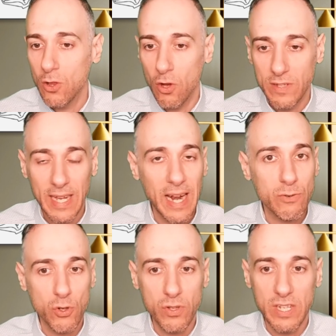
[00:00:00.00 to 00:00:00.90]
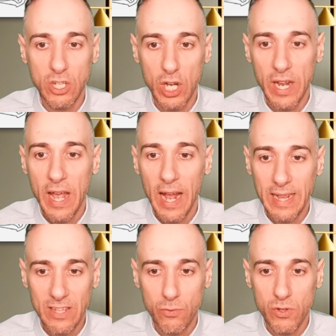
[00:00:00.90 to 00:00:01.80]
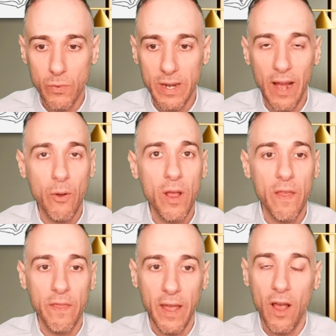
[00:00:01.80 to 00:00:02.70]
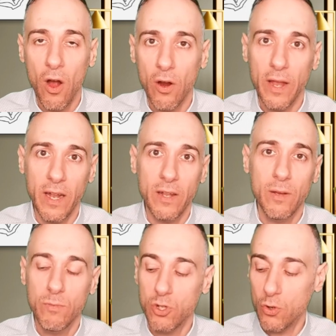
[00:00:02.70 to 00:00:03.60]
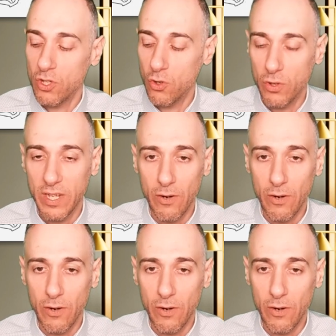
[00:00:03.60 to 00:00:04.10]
Longs get out, shorts initiate. And that's the reason why now they are in majority short